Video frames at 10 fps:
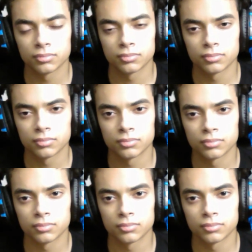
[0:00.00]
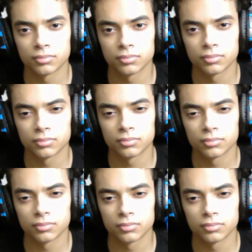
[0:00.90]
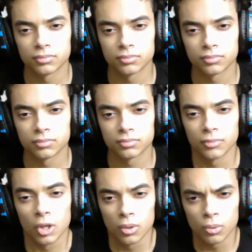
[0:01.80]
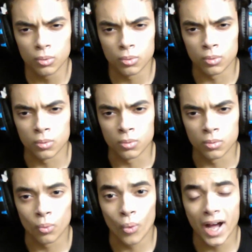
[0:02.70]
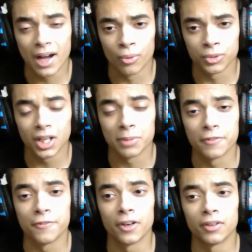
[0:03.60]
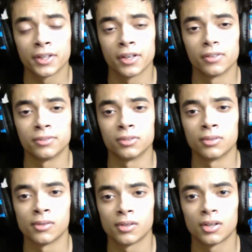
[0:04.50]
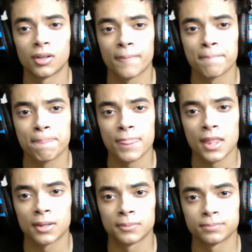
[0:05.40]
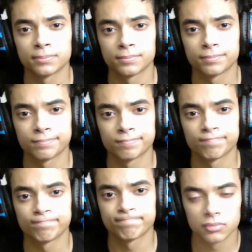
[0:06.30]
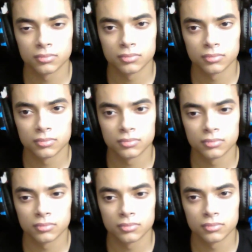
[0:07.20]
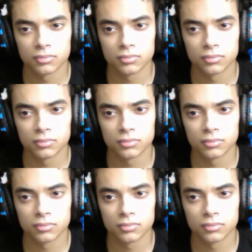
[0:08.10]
out of here or do you want to keep talking about it? Ooh, wow. You gotta be very careful. It's okay. We just need to brace it. You're unaware of the